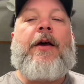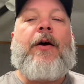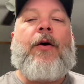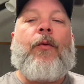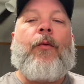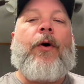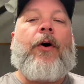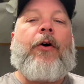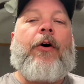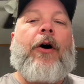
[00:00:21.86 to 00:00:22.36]

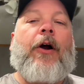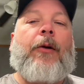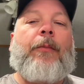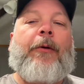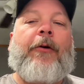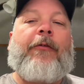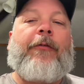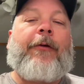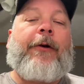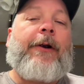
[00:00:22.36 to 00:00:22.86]
Well,
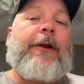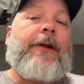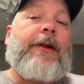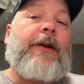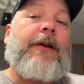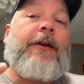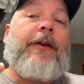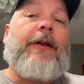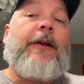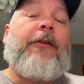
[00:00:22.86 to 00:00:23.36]
Harbor
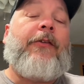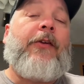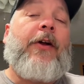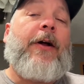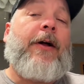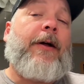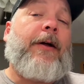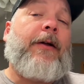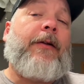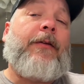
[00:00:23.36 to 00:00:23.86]
Freight did
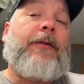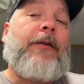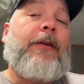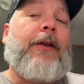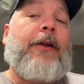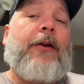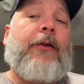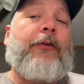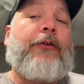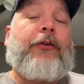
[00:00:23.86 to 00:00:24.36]
a
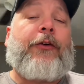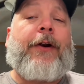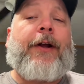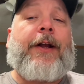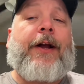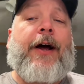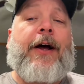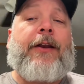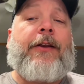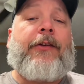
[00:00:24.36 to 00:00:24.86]
little
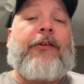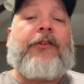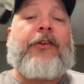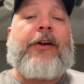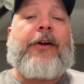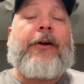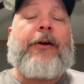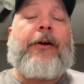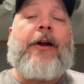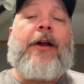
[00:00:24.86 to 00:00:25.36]
trick on us
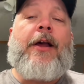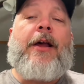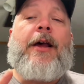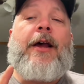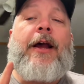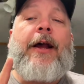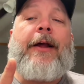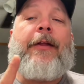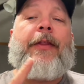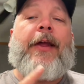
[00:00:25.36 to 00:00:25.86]
here,
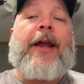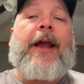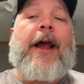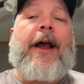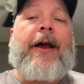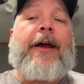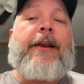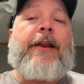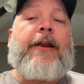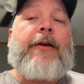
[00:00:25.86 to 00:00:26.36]
and they
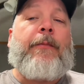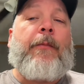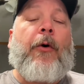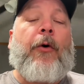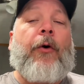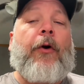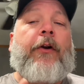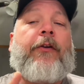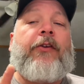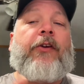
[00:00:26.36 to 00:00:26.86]
added
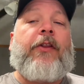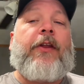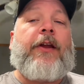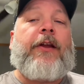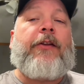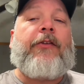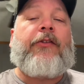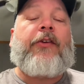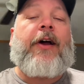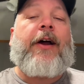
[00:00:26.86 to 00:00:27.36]
more to the
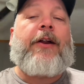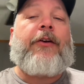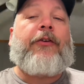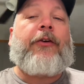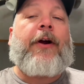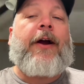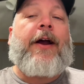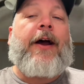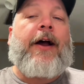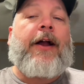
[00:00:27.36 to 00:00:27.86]
inside
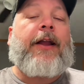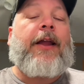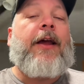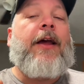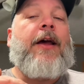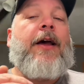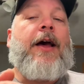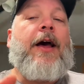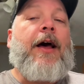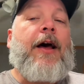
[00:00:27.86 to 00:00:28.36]
track
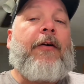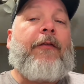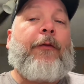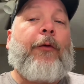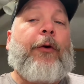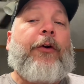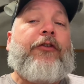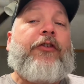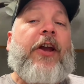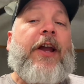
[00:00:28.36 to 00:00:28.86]

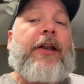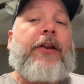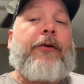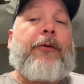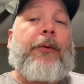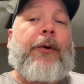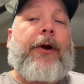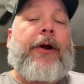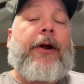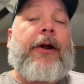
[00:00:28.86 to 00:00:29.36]
for
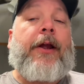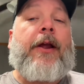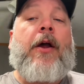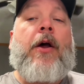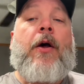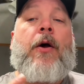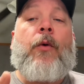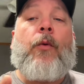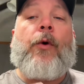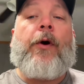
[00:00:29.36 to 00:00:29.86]
January.
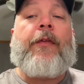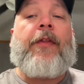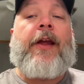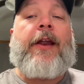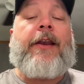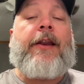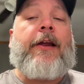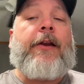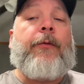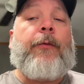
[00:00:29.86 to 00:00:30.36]
What they
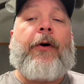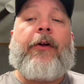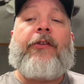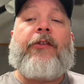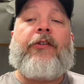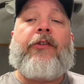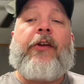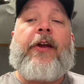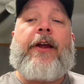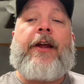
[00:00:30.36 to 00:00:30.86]
did
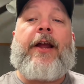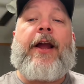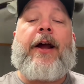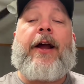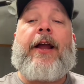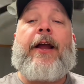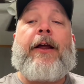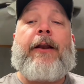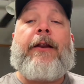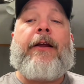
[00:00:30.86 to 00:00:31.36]
was they
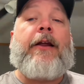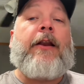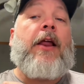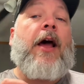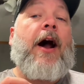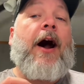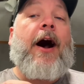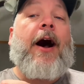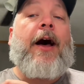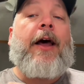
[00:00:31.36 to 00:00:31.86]
added
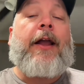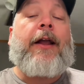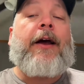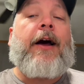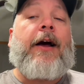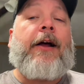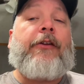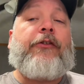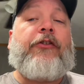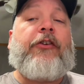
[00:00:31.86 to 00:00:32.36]

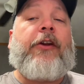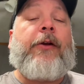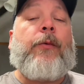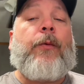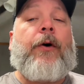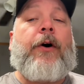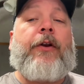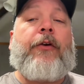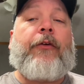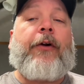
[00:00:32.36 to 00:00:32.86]
Icon
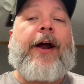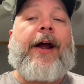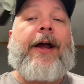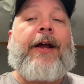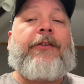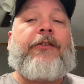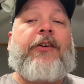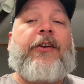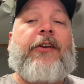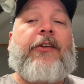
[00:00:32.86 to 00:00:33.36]
G1
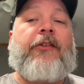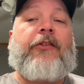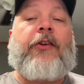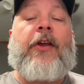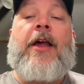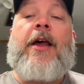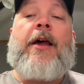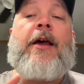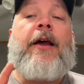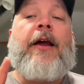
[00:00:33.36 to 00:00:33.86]

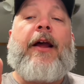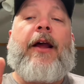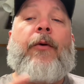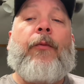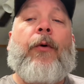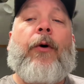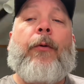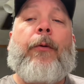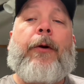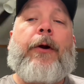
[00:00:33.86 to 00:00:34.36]
ratchets,
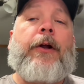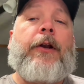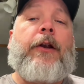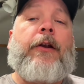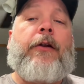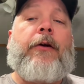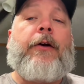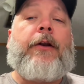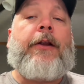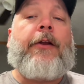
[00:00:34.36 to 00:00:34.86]
and what we're going
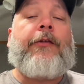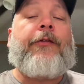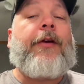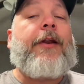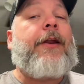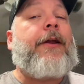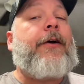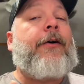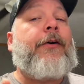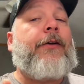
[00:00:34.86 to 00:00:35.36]
to do in this
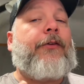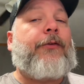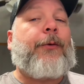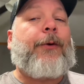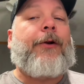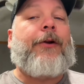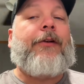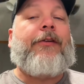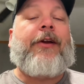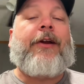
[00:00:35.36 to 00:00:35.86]
video is we're
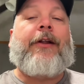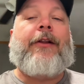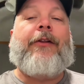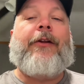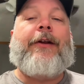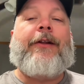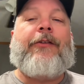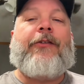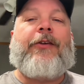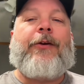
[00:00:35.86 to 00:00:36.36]
going to take a
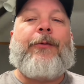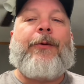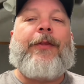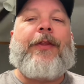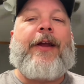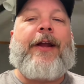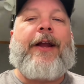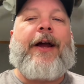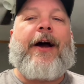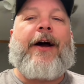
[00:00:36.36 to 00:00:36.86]
look and see
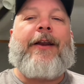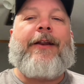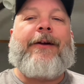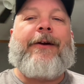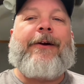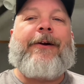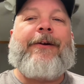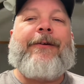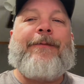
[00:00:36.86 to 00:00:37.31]
what they got here.